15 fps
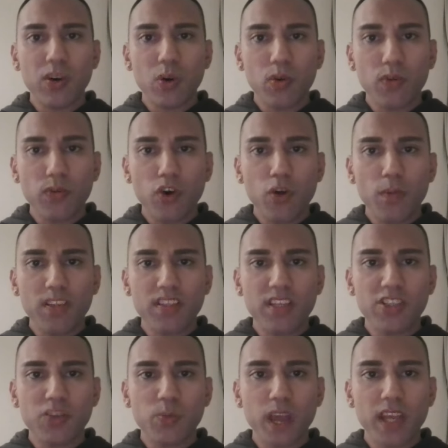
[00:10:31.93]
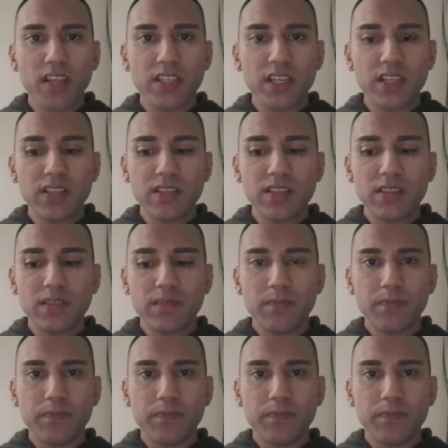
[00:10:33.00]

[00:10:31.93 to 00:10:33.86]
or formal situations,